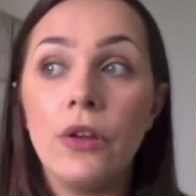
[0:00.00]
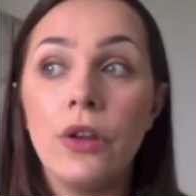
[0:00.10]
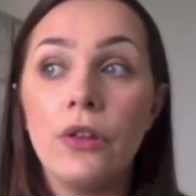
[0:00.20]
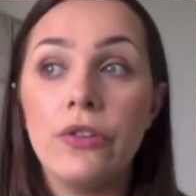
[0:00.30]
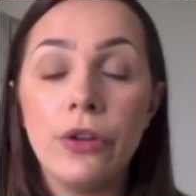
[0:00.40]

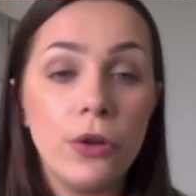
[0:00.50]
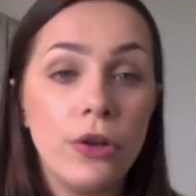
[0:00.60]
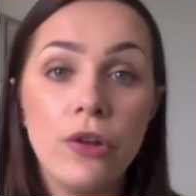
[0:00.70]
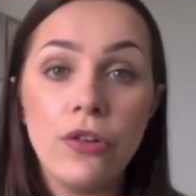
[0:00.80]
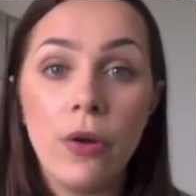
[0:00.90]
the sooner
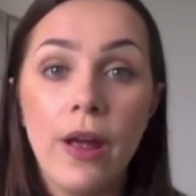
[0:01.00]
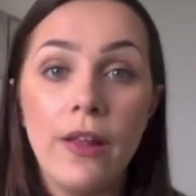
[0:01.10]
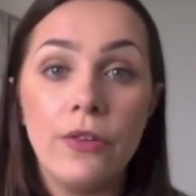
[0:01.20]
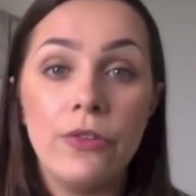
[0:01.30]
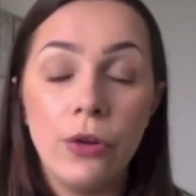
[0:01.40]
you do
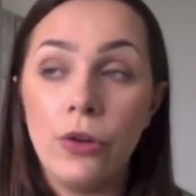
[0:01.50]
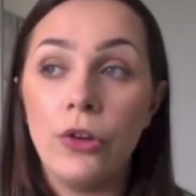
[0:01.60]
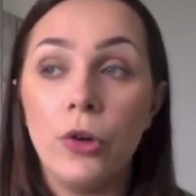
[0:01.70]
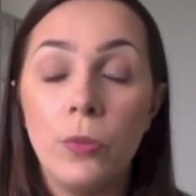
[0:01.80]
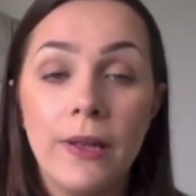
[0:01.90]
it, the sooner
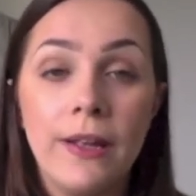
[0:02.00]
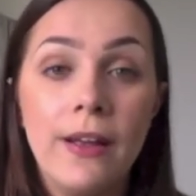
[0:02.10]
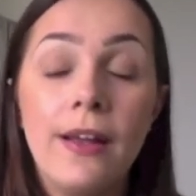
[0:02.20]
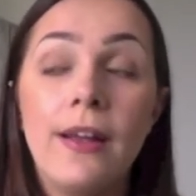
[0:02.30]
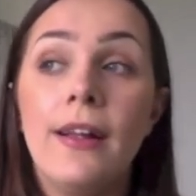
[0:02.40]
you'll be
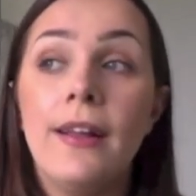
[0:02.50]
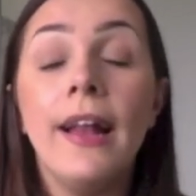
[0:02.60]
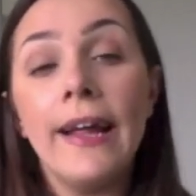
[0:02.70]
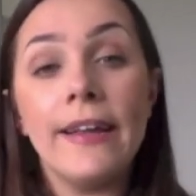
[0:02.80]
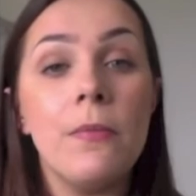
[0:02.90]

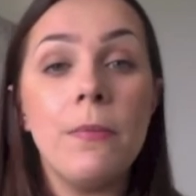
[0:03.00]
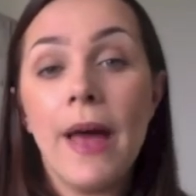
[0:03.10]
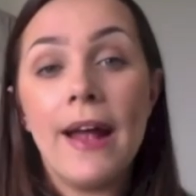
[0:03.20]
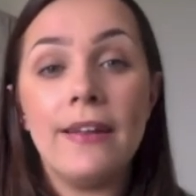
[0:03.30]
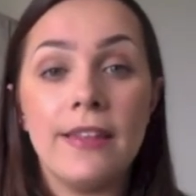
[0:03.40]
laying in
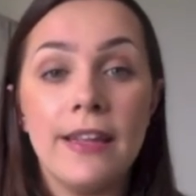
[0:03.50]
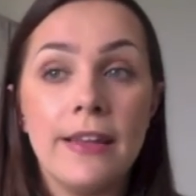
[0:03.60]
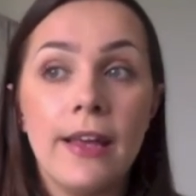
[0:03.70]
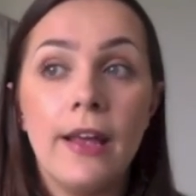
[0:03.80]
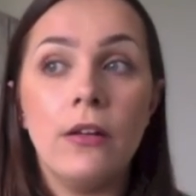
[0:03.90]
bed
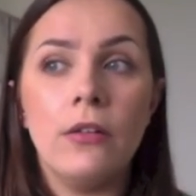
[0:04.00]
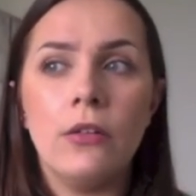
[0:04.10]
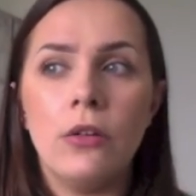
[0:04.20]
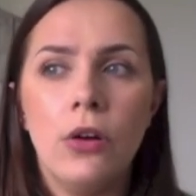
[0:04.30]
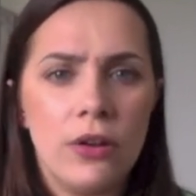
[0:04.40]
thinking,
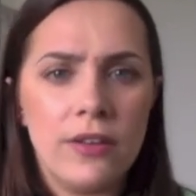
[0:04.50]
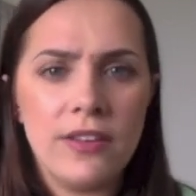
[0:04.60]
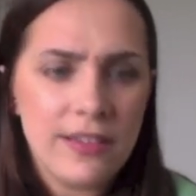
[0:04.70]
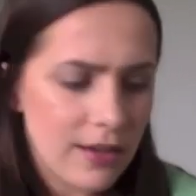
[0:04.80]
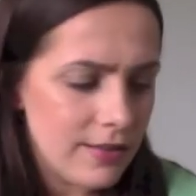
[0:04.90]
God, is
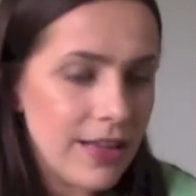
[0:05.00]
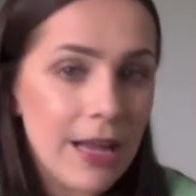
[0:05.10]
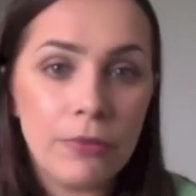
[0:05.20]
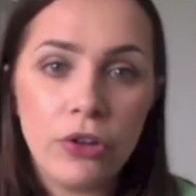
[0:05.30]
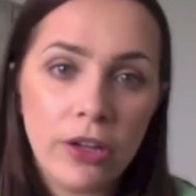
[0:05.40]
he still
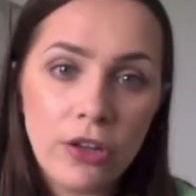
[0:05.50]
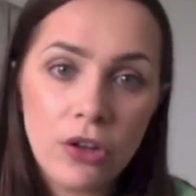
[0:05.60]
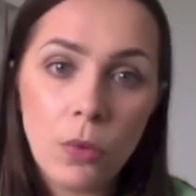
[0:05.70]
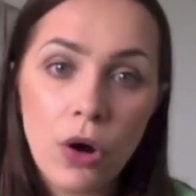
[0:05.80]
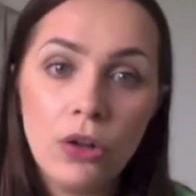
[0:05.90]
asleep? And checking
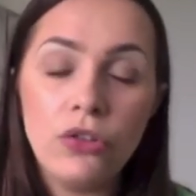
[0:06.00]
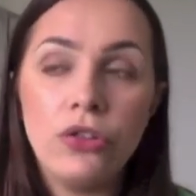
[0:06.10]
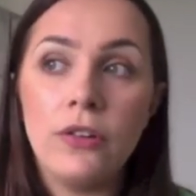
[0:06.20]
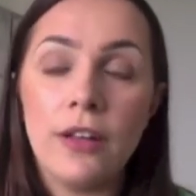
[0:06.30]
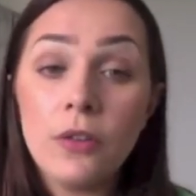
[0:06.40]
your
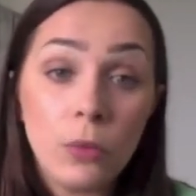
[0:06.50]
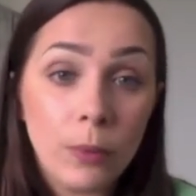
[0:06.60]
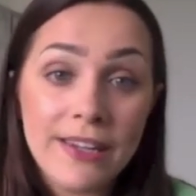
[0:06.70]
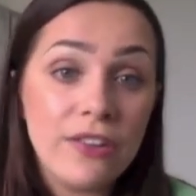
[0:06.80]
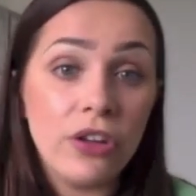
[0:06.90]
watch. That's what
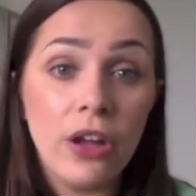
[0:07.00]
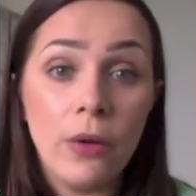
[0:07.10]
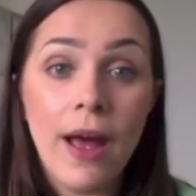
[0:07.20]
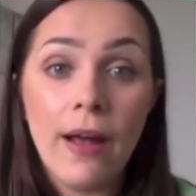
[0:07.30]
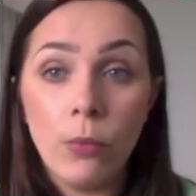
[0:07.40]
we
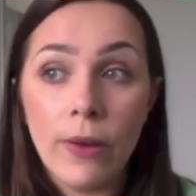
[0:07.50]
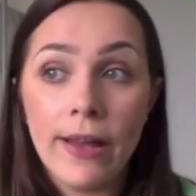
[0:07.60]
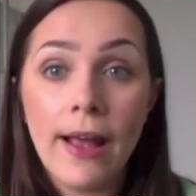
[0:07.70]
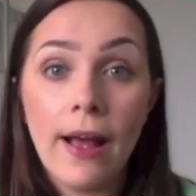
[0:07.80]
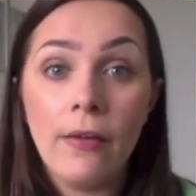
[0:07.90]
do, and
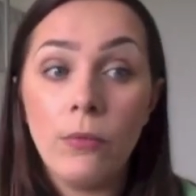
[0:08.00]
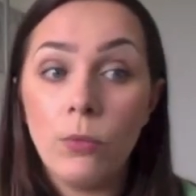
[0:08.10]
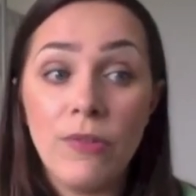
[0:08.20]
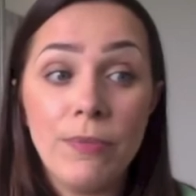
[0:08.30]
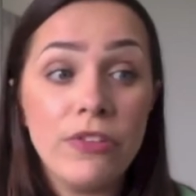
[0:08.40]
we've
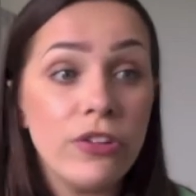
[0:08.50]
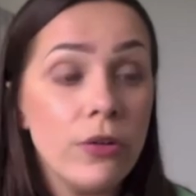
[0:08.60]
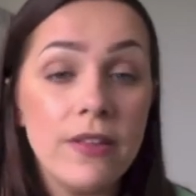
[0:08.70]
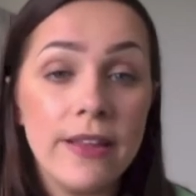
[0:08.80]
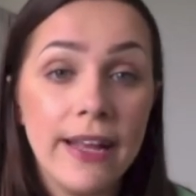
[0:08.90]
been
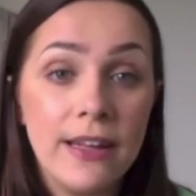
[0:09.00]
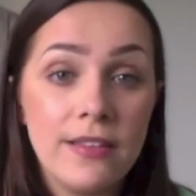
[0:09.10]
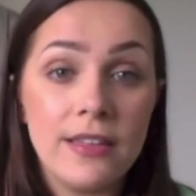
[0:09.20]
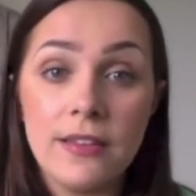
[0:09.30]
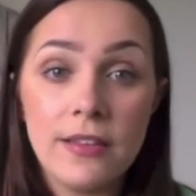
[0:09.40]
doing this
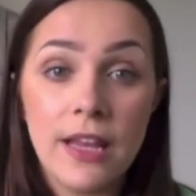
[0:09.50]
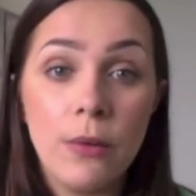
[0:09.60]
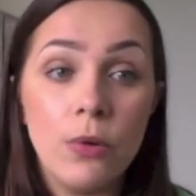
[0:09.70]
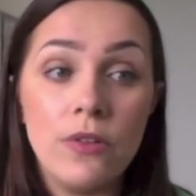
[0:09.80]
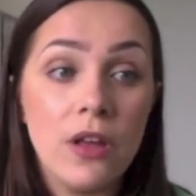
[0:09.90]
since he
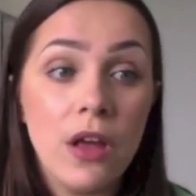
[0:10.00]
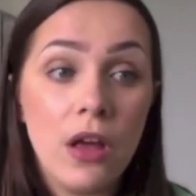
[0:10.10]
was